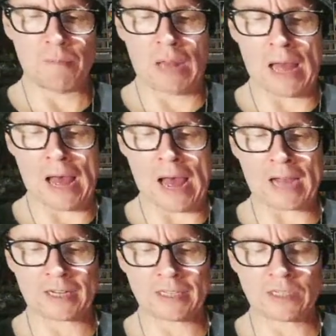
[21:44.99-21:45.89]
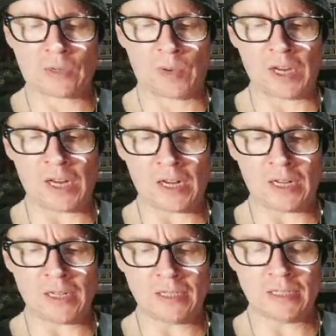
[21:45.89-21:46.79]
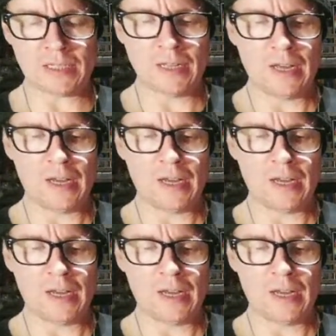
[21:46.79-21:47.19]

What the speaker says: blacks, greens.